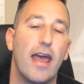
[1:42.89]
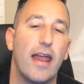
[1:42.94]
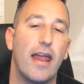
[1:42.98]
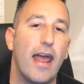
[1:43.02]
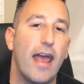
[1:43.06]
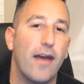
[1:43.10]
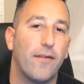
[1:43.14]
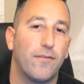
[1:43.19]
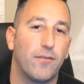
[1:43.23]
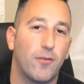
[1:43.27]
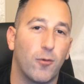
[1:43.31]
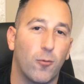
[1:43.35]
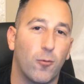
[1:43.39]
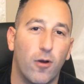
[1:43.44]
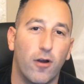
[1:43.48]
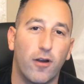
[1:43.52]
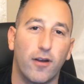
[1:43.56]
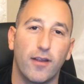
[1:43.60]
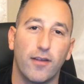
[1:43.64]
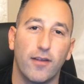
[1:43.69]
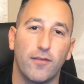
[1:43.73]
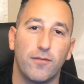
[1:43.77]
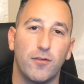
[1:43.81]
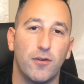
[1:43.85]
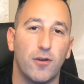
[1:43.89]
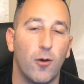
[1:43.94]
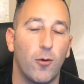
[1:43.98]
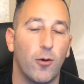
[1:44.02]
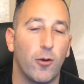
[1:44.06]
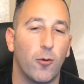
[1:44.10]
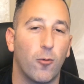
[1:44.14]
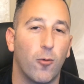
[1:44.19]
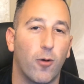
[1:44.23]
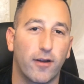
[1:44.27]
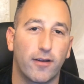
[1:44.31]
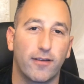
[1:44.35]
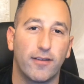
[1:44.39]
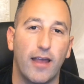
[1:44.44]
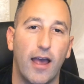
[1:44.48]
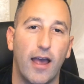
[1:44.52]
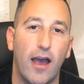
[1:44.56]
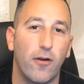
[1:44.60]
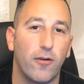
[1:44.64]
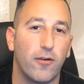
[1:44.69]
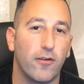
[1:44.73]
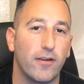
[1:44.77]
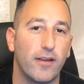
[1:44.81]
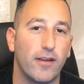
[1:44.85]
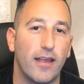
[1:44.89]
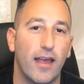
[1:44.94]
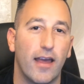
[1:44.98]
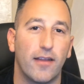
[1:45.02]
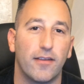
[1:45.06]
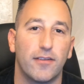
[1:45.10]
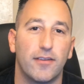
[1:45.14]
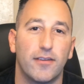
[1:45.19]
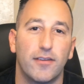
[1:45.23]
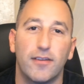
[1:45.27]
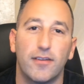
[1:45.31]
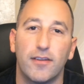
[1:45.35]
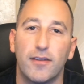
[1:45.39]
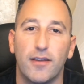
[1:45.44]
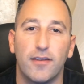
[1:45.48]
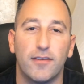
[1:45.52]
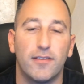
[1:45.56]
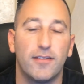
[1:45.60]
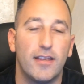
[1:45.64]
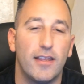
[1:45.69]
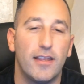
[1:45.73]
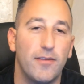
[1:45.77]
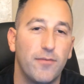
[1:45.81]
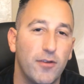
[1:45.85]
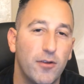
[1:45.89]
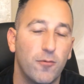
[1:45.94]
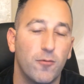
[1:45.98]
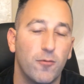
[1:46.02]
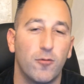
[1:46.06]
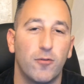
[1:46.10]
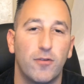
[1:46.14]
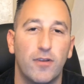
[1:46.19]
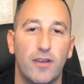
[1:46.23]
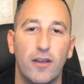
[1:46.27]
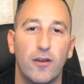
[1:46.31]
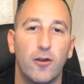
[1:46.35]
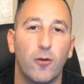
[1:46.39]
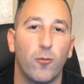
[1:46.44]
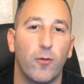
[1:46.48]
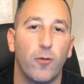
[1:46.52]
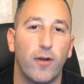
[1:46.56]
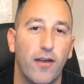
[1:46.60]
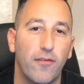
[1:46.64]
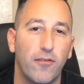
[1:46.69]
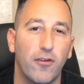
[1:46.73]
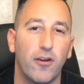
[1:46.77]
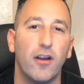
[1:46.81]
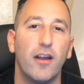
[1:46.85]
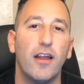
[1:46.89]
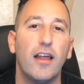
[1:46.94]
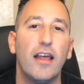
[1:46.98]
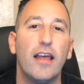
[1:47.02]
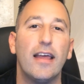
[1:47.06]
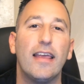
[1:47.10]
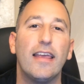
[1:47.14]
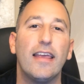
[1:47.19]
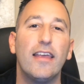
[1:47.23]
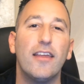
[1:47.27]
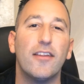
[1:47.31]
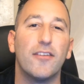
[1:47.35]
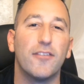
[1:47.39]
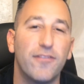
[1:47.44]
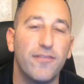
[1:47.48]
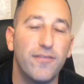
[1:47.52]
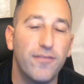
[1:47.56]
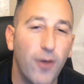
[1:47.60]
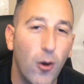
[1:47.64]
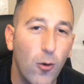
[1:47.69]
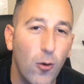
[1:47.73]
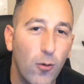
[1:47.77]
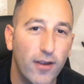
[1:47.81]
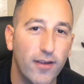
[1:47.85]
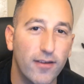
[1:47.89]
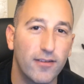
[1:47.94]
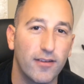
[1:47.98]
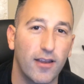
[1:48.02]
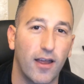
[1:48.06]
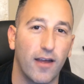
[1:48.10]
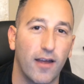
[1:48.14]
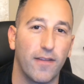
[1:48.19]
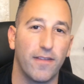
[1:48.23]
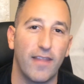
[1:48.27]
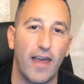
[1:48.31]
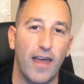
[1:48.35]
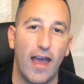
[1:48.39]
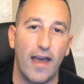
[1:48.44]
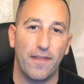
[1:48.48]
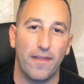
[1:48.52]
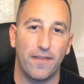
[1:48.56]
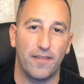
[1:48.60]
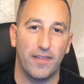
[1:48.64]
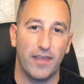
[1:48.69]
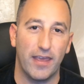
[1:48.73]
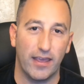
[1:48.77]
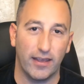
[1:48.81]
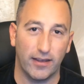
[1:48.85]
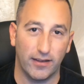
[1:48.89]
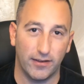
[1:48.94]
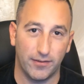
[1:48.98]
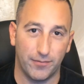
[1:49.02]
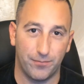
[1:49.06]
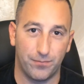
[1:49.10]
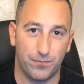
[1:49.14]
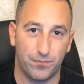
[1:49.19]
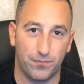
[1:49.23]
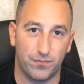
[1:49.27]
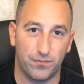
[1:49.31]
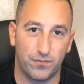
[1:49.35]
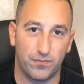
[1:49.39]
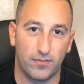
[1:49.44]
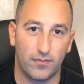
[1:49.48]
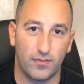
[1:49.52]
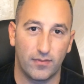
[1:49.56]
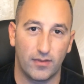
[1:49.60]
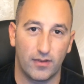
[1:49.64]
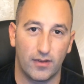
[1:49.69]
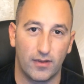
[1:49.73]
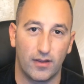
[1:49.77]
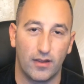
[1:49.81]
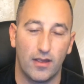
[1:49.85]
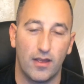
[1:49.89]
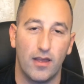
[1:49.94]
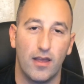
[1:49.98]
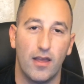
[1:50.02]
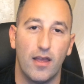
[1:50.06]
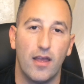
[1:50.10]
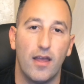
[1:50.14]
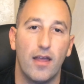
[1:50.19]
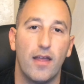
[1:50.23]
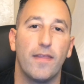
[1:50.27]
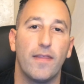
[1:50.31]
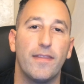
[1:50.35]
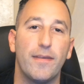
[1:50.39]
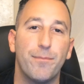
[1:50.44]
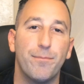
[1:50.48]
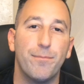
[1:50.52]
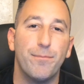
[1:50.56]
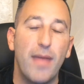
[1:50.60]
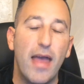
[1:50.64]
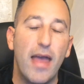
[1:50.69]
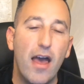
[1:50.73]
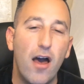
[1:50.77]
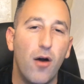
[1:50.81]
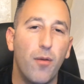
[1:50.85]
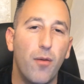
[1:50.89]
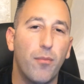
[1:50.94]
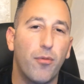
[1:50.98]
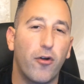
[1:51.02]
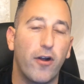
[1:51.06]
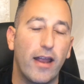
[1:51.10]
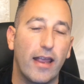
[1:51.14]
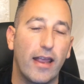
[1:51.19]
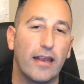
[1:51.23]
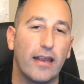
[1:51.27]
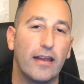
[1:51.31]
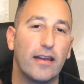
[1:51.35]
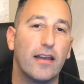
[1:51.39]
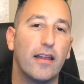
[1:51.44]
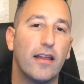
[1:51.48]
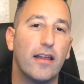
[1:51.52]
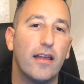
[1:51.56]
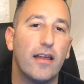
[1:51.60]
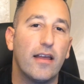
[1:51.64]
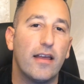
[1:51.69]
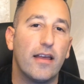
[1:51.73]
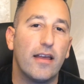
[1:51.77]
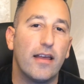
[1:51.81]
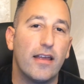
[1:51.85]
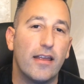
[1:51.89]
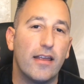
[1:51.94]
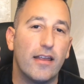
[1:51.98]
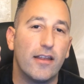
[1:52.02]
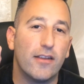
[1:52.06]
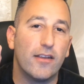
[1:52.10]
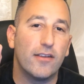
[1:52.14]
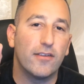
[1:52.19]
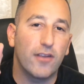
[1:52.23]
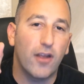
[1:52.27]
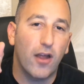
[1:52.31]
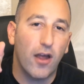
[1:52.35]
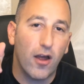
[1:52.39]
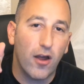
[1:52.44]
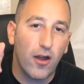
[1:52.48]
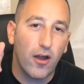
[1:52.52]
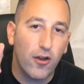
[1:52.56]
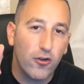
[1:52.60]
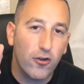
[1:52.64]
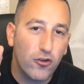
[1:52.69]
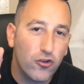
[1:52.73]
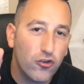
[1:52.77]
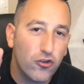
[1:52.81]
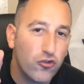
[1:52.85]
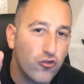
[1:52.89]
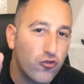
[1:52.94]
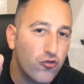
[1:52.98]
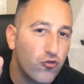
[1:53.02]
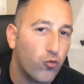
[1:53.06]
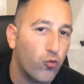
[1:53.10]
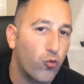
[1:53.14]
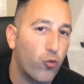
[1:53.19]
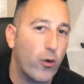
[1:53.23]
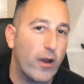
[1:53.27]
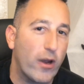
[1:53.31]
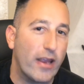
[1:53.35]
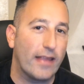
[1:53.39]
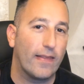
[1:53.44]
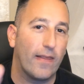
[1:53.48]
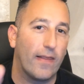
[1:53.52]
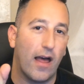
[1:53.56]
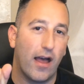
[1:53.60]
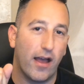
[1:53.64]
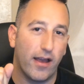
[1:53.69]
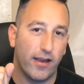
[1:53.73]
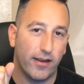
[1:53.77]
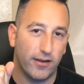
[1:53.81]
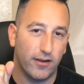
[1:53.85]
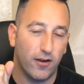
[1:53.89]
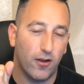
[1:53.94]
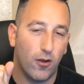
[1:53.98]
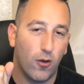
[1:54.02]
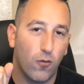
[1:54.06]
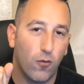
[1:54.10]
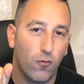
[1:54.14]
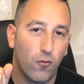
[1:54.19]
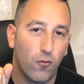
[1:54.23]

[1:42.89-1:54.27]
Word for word: And after work, if you know he works out or he has his TV routine or whatever, he is focused on that thing. The male brain is straight line.